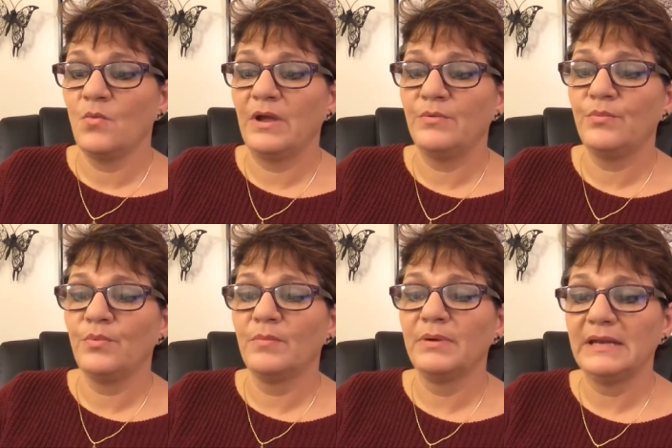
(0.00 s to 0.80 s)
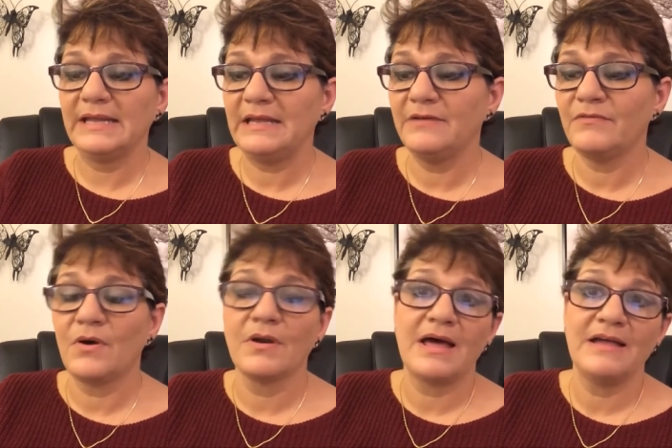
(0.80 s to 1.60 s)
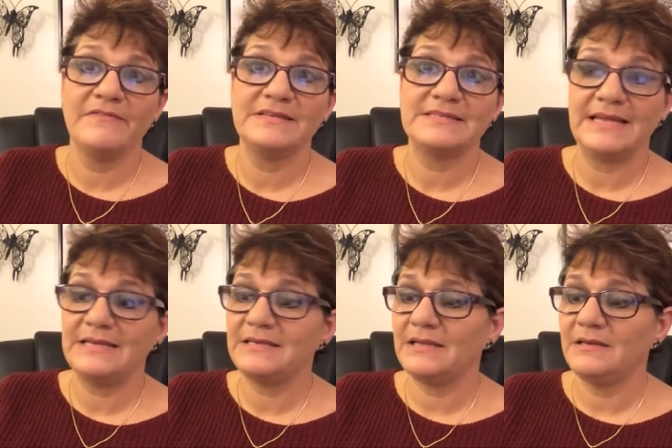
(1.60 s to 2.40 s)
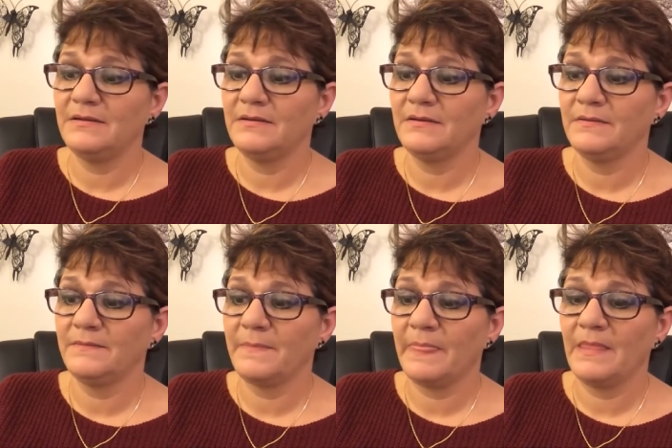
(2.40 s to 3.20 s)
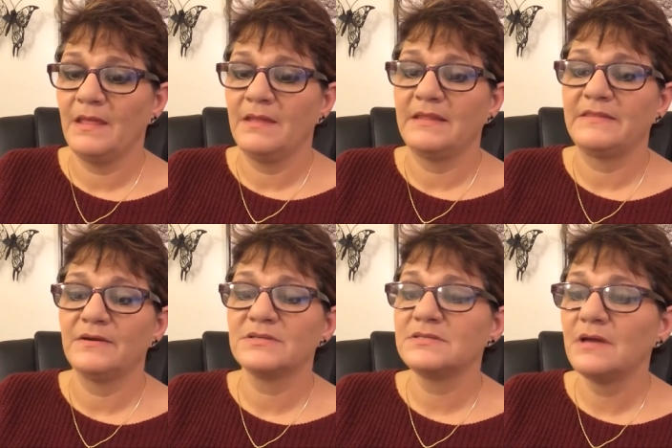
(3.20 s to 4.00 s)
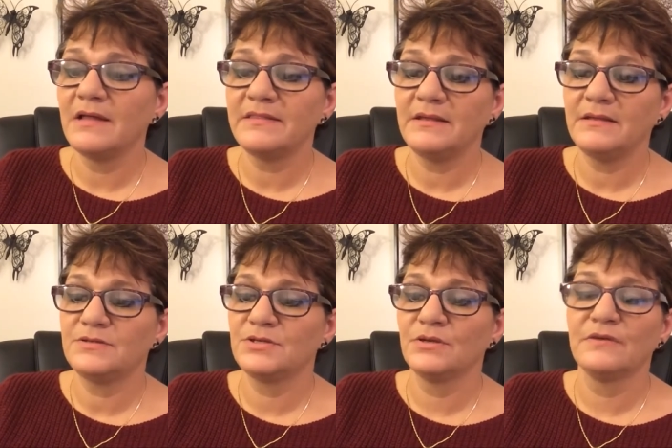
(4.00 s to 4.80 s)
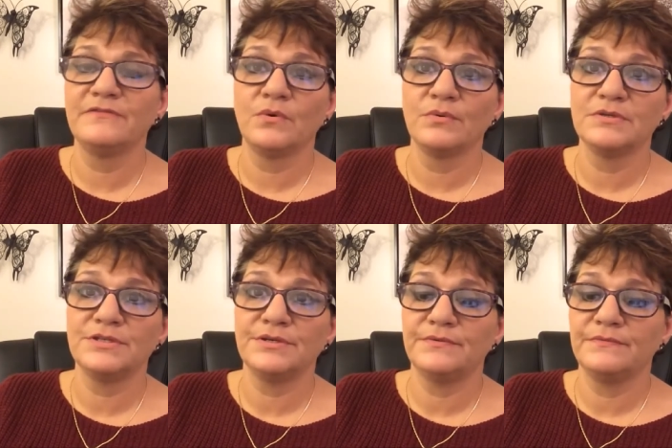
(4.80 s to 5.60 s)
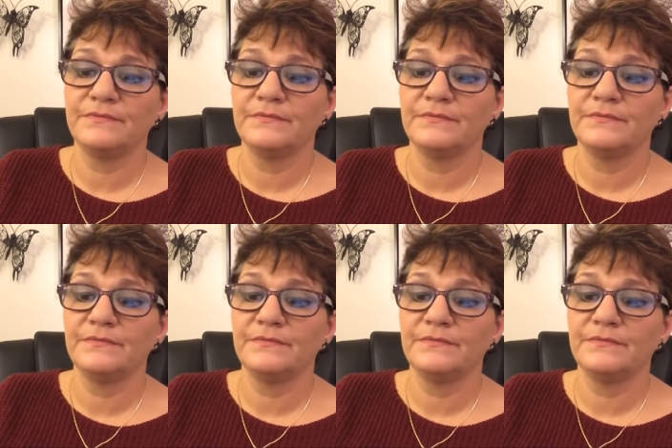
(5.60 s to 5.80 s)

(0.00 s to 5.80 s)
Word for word: We will believe our life has ended, that there's nothing to look forward to,